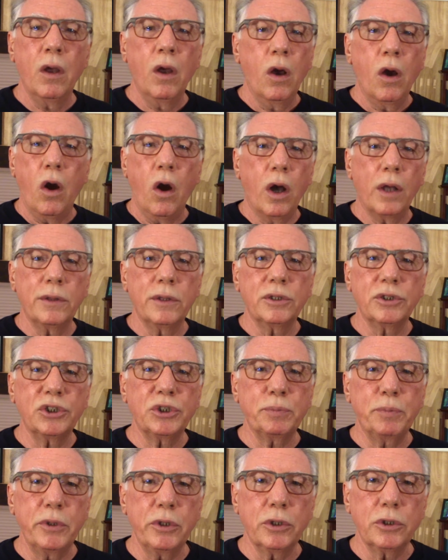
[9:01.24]
on the
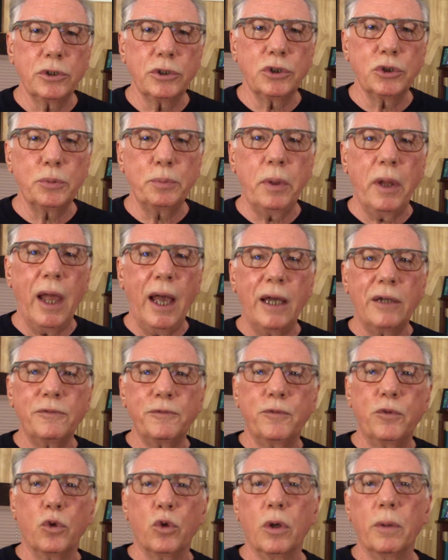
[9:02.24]
spiritual
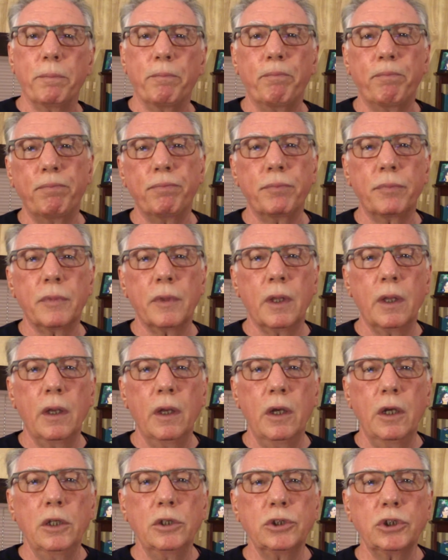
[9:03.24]
platform.
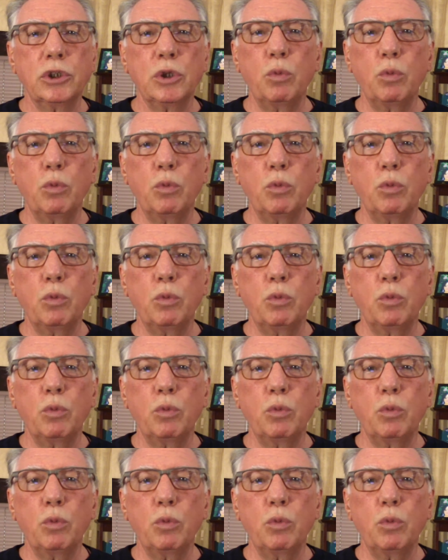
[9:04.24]
So